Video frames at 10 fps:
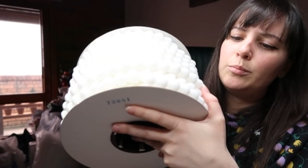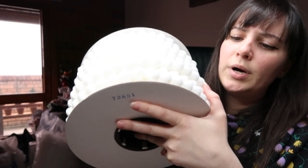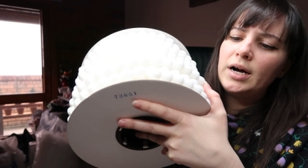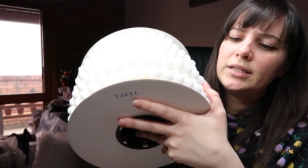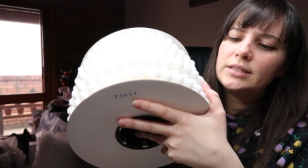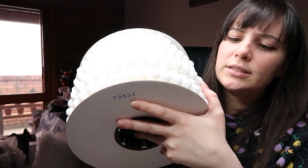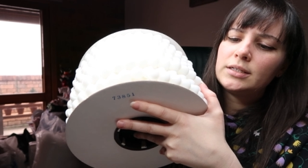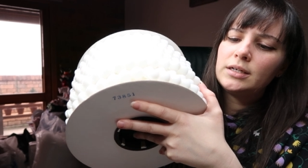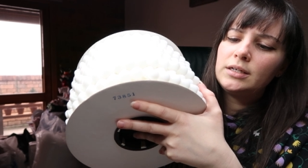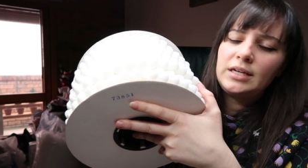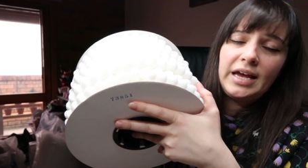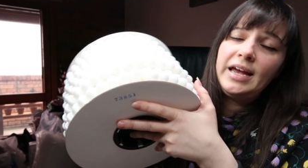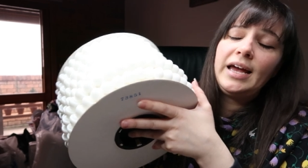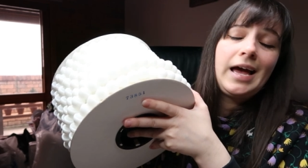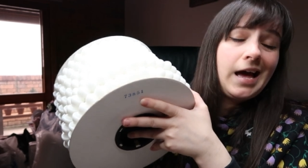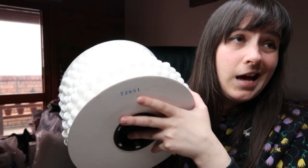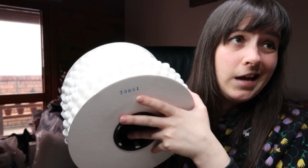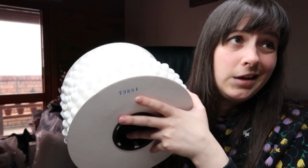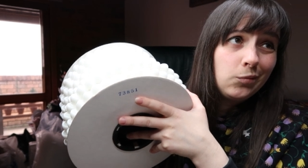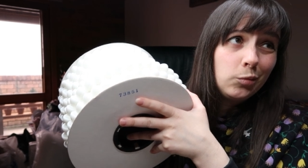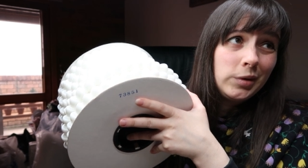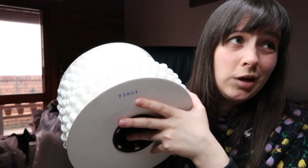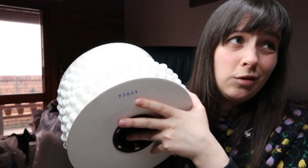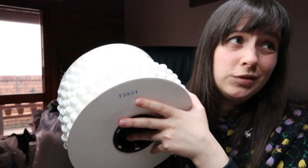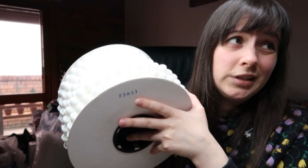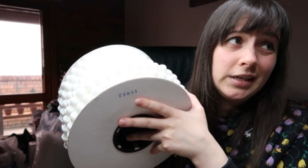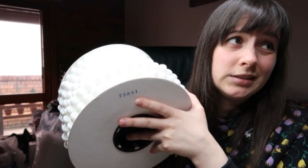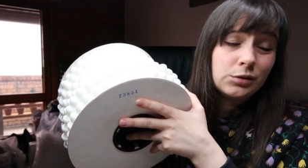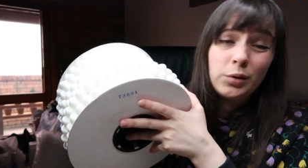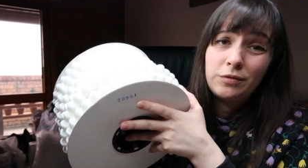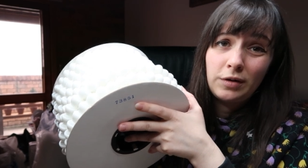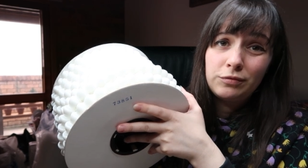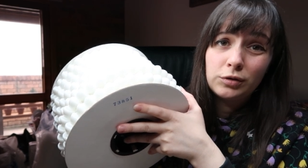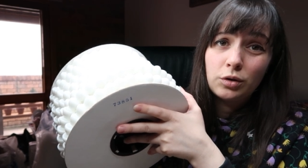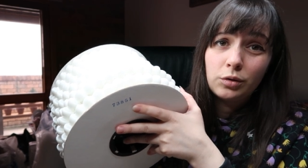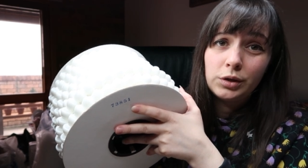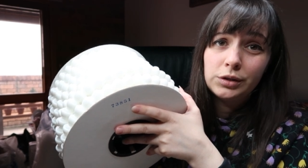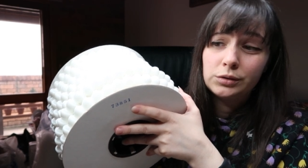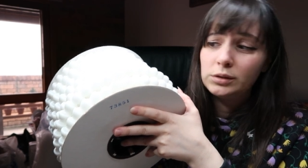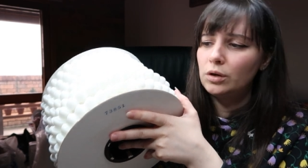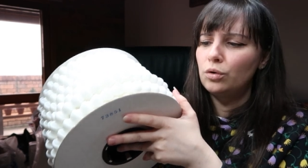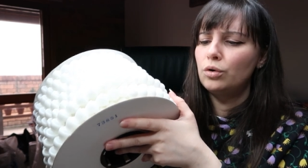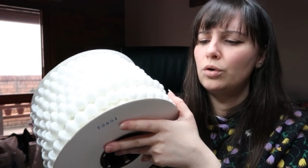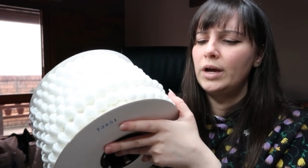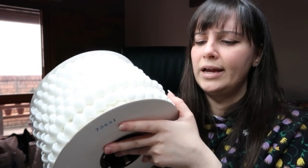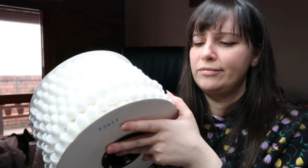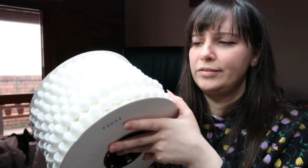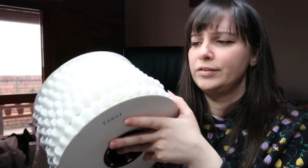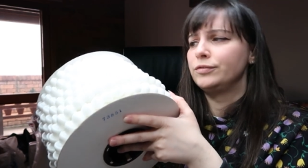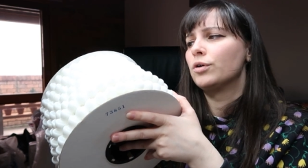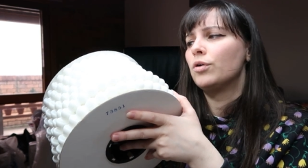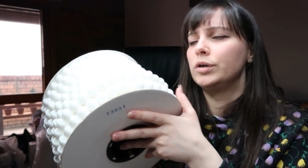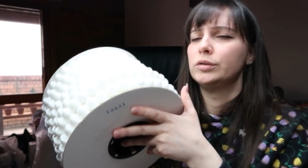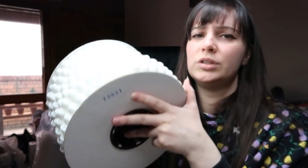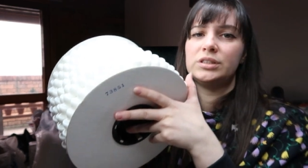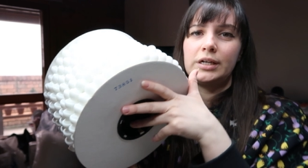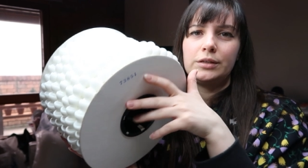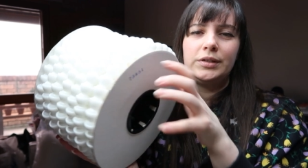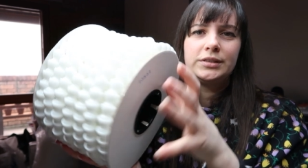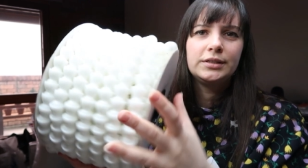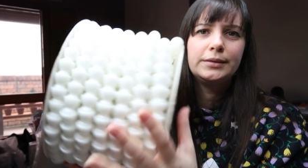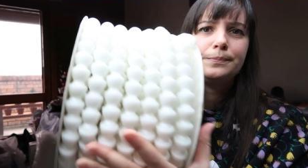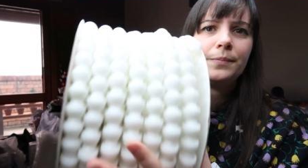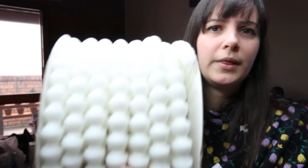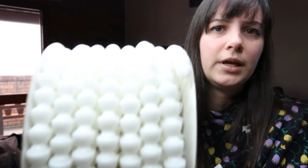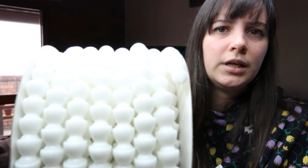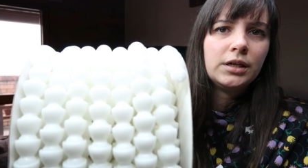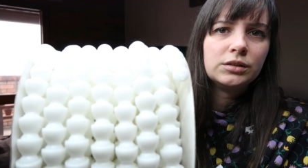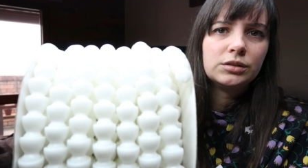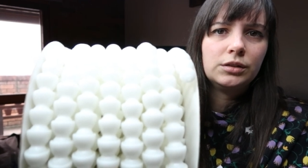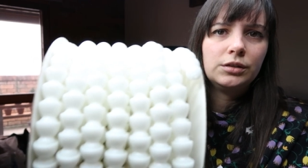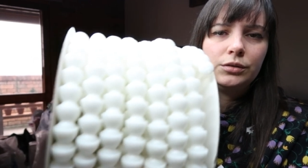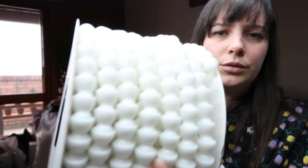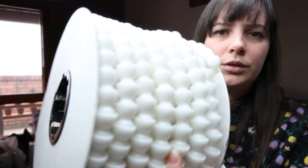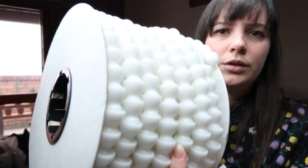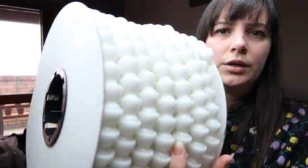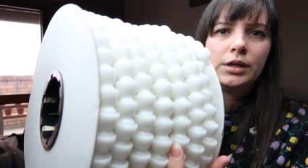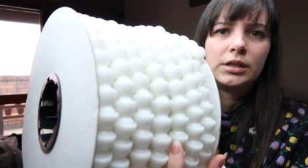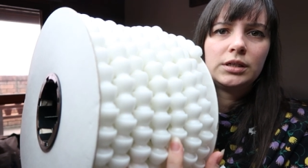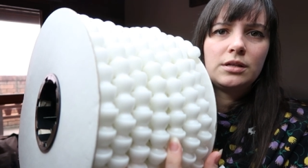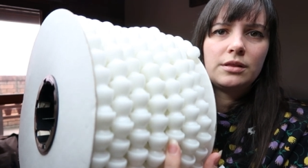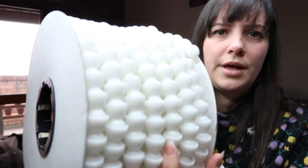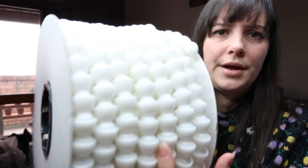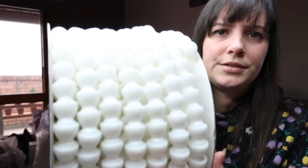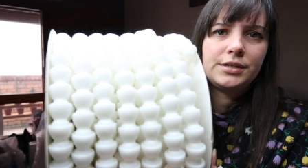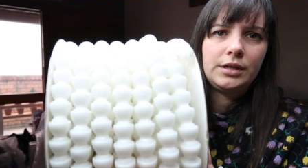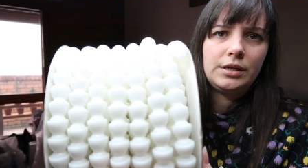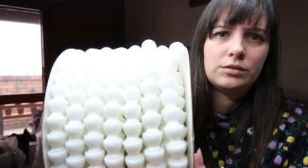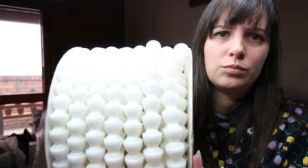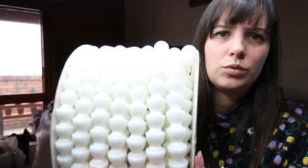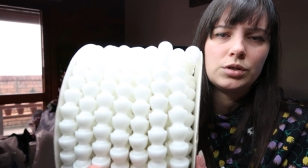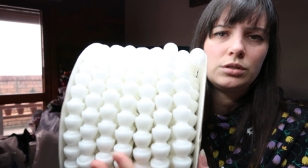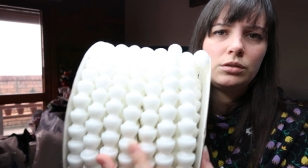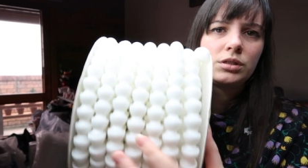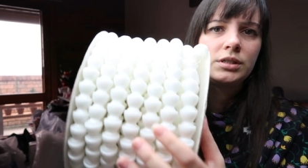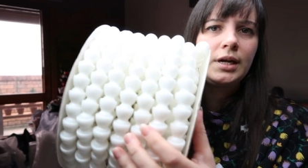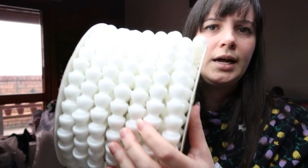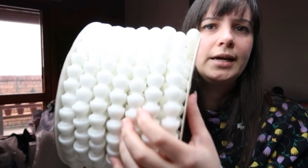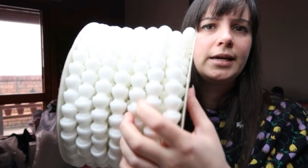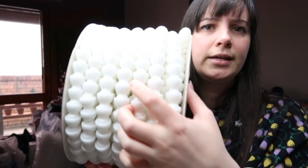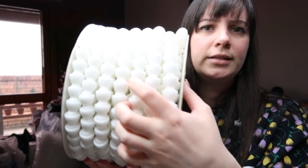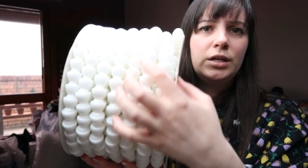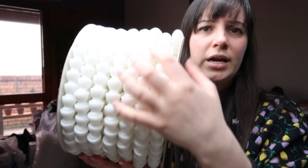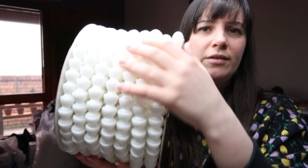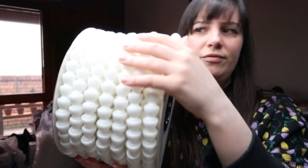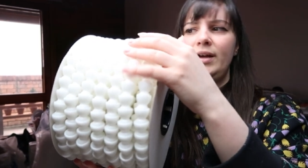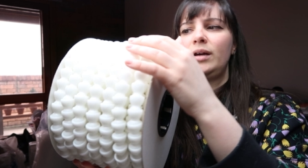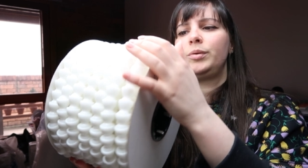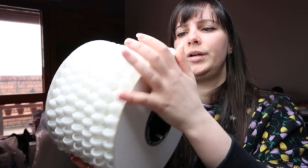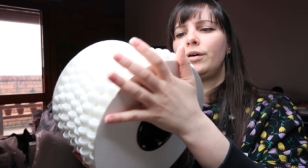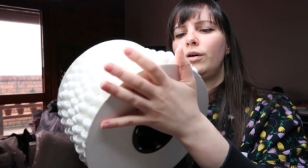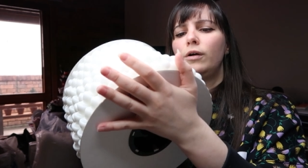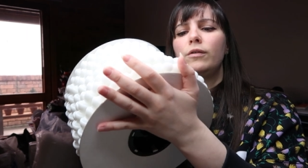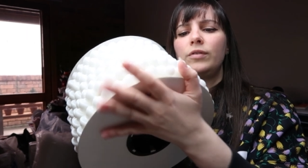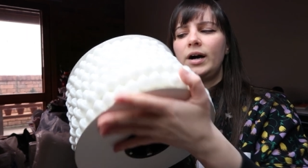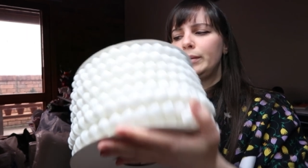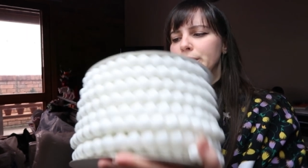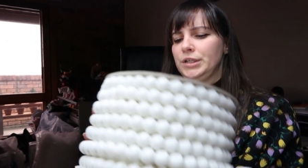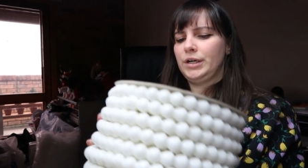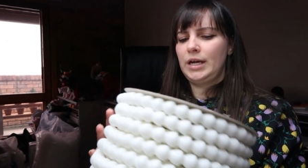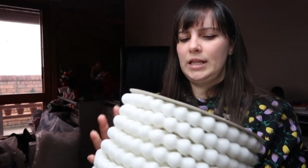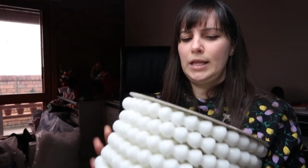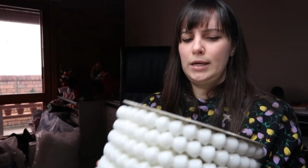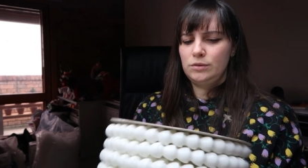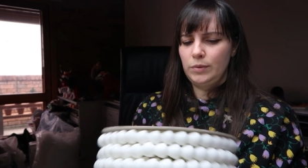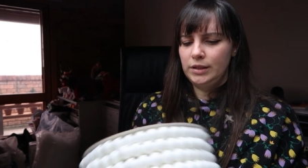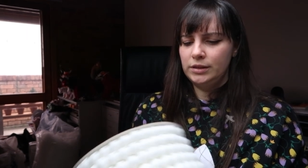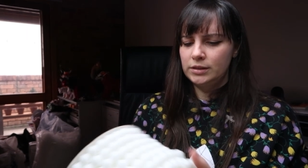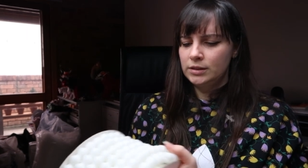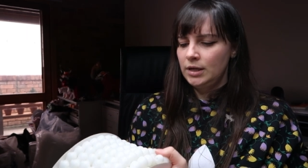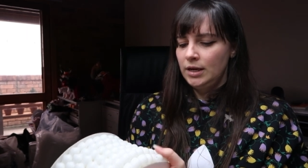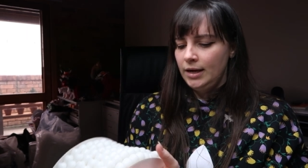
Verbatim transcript: but it will be offered as a 25 foot coil or a 50 foot coil just like the rest of them. So that is what it looks like. You get a fair bit of armature in these ones